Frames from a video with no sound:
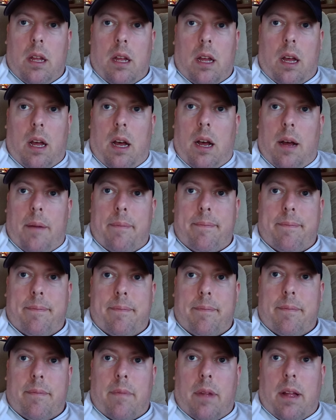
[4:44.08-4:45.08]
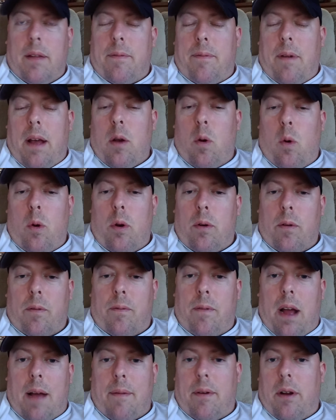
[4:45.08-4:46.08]
if I order
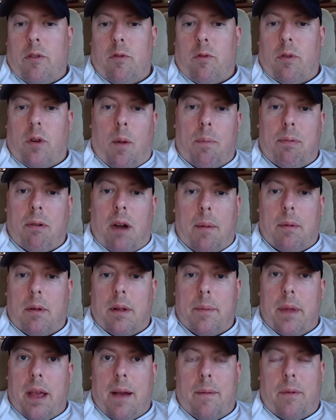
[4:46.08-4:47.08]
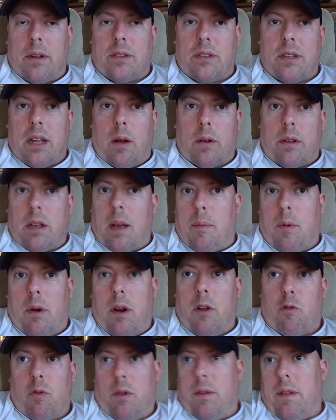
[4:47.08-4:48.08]
500, I'll probably be able to sell a couple
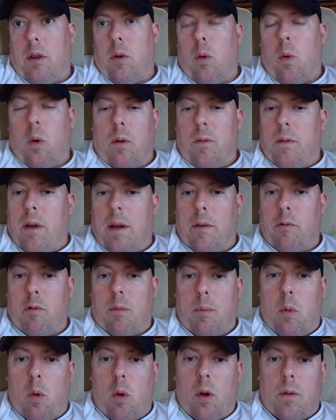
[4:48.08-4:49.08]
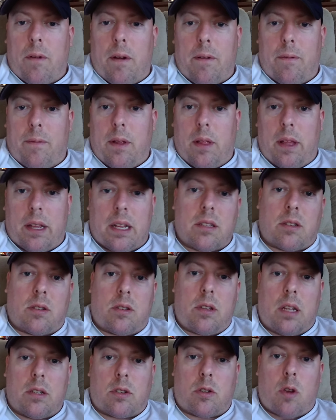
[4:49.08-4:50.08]
hundred and then order 500 more if I feel like
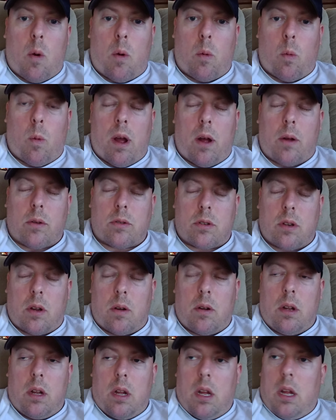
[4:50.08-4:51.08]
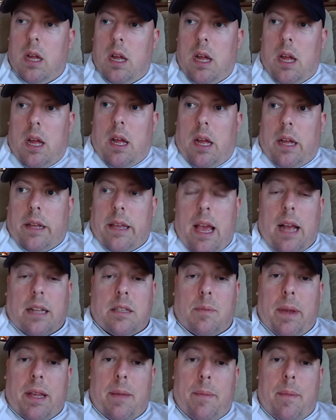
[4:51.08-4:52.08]
it's going well. So yeah, it's
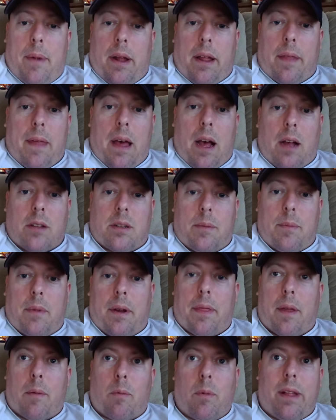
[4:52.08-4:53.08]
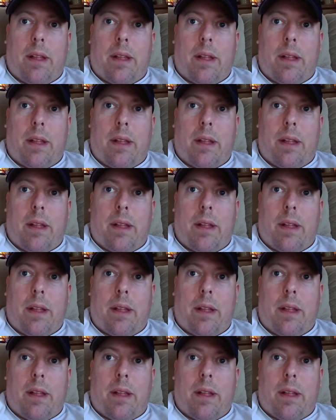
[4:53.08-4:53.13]
making me about 1,000 a month.